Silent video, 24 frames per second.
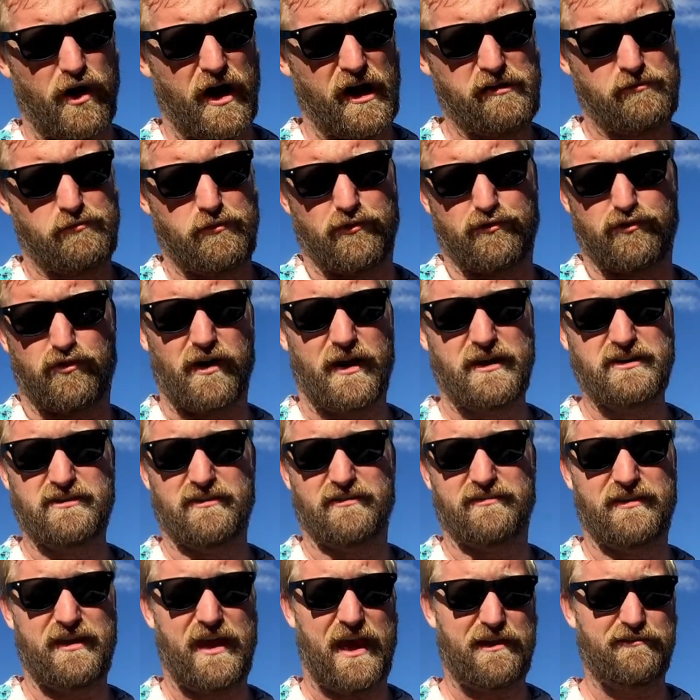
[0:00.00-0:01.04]
twice before I
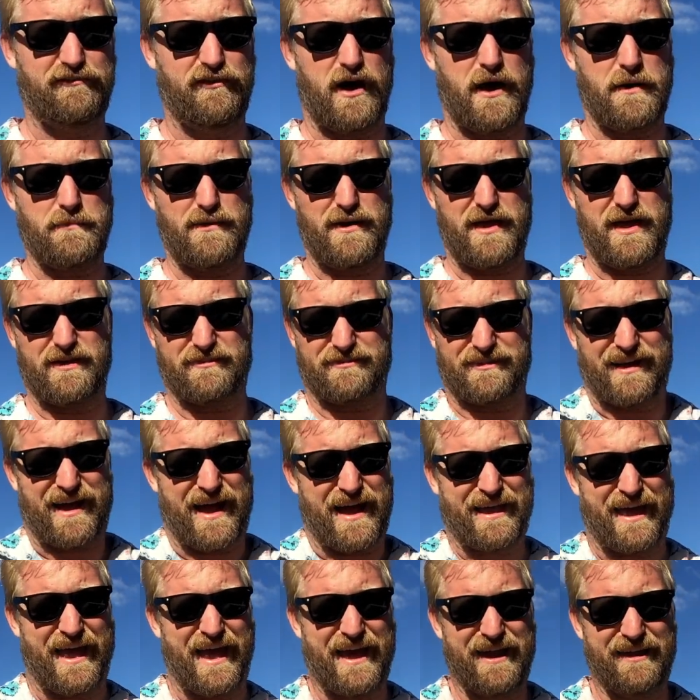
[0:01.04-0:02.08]
just gave up. I was like,
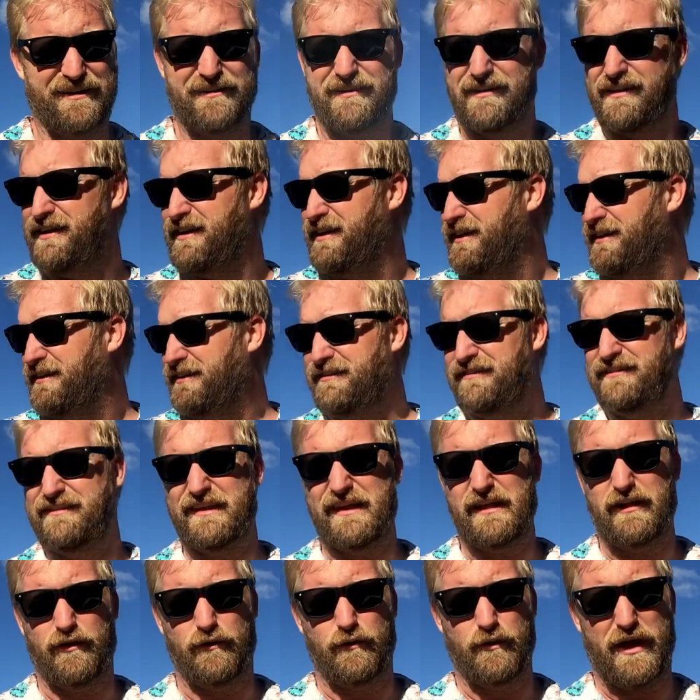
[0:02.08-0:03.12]
I can't
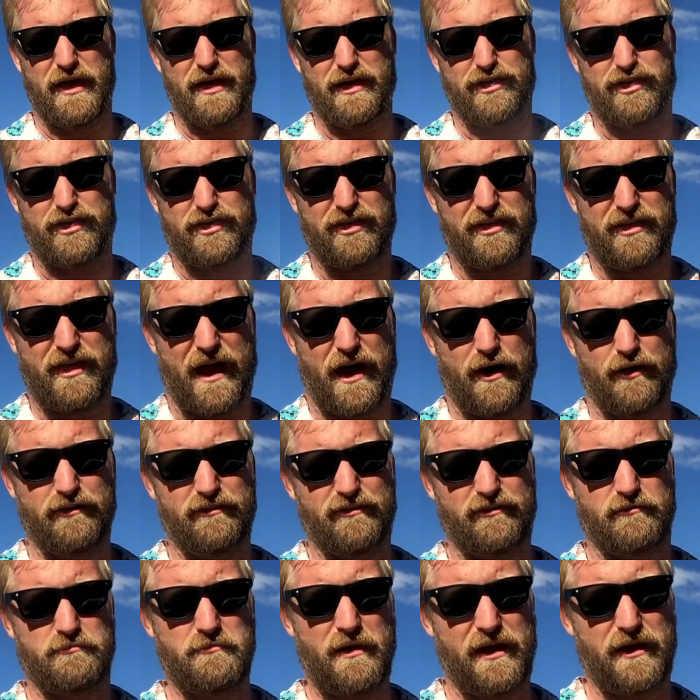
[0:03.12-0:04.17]
deal with how
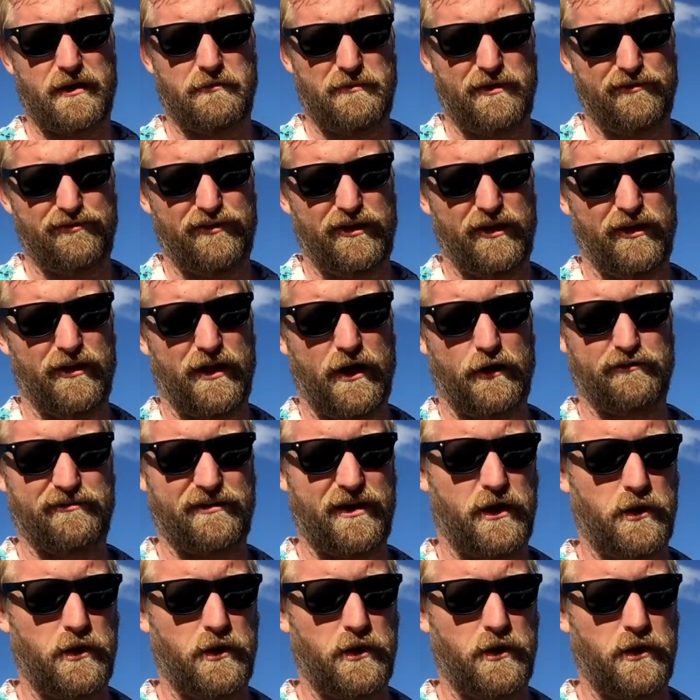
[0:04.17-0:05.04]
this is making me feel. I was